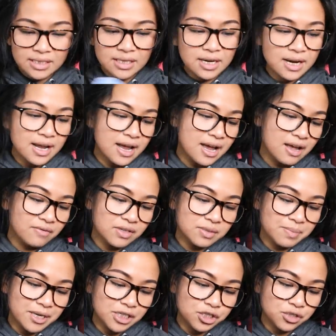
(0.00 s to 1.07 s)
That I have is
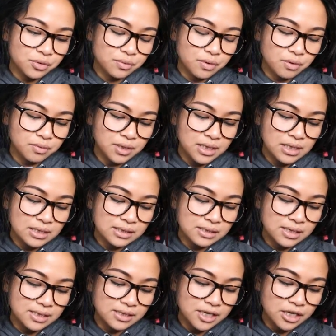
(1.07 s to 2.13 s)
by Cherokee in a
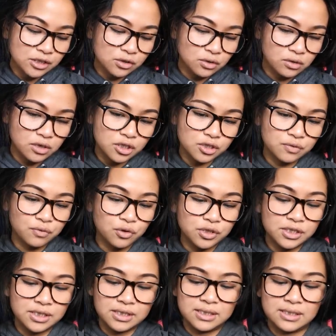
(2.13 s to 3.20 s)
size extra large
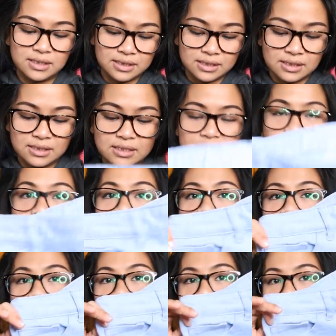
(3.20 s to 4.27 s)
14 to
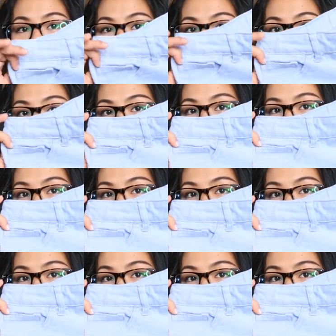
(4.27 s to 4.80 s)
16, and it